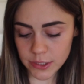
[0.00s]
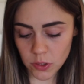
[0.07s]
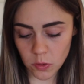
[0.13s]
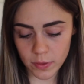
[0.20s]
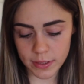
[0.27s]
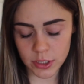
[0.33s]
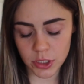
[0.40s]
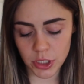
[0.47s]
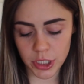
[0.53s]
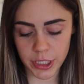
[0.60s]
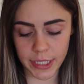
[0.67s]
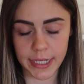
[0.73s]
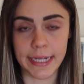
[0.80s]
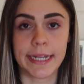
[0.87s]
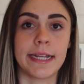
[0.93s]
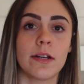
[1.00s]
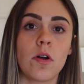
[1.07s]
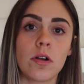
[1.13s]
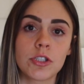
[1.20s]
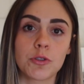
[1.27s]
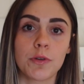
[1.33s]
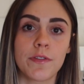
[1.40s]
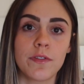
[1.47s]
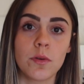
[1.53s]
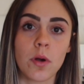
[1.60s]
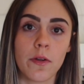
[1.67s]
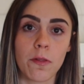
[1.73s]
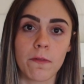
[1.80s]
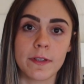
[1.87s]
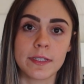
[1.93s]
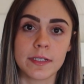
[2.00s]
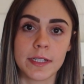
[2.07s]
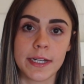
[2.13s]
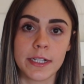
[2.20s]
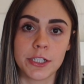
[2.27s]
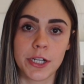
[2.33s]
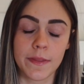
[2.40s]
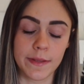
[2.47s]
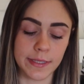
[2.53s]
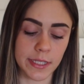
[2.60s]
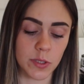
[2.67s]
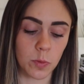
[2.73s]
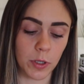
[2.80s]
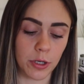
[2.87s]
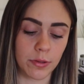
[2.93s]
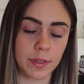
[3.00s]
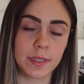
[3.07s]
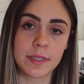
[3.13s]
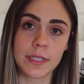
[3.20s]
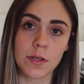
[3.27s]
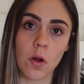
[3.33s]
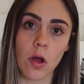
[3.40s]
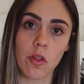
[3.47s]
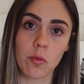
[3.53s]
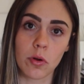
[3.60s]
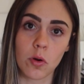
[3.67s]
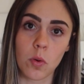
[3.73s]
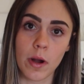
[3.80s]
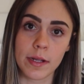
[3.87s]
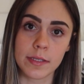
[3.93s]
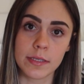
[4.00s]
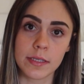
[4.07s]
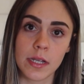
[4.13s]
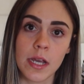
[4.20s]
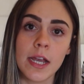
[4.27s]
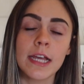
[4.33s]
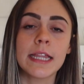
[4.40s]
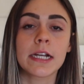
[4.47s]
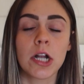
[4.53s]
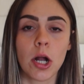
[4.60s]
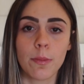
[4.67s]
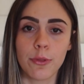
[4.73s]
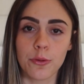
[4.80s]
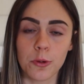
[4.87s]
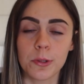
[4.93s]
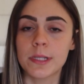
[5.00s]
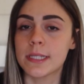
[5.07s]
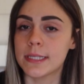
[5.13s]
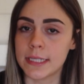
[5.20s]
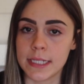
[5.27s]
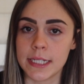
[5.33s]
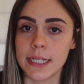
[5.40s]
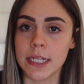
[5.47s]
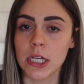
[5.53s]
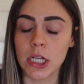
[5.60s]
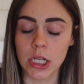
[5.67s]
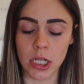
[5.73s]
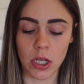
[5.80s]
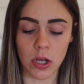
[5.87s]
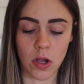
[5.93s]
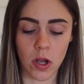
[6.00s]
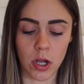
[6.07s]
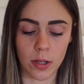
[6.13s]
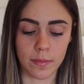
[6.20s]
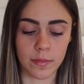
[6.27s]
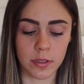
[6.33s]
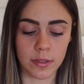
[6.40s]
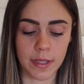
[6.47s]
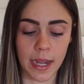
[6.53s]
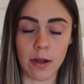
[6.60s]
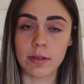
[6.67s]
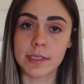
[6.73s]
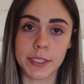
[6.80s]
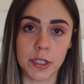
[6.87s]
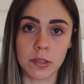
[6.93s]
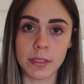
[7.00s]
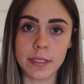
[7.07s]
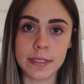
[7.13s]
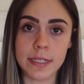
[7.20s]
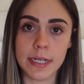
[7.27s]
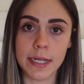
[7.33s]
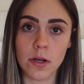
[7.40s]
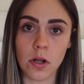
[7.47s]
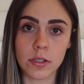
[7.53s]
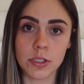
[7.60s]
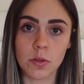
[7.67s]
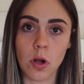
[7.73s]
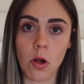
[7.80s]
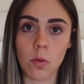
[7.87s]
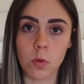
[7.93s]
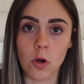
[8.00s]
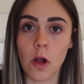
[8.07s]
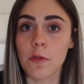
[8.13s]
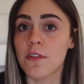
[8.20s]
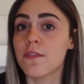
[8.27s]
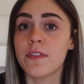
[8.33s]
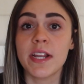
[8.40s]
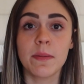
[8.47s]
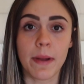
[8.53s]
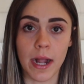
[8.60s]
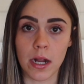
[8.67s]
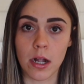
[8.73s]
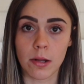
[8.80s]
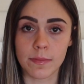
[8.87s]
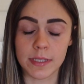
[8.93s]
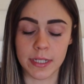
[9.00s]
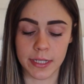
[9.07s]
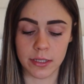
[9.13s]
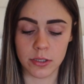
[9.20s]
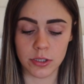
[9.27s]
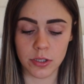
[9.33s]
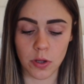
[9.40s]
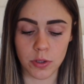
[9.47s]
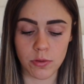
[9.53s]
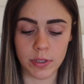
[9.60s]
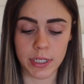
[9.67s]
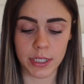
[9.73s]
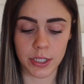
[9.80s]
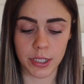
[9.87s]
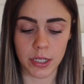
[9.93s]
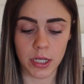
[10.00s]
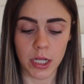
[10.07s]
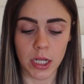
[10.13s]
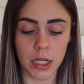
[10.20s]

always good. And also if you are the listing agent, this is where you could see all the requests that come through to see the house that you're listing, and also where all the feedback comes in, so you could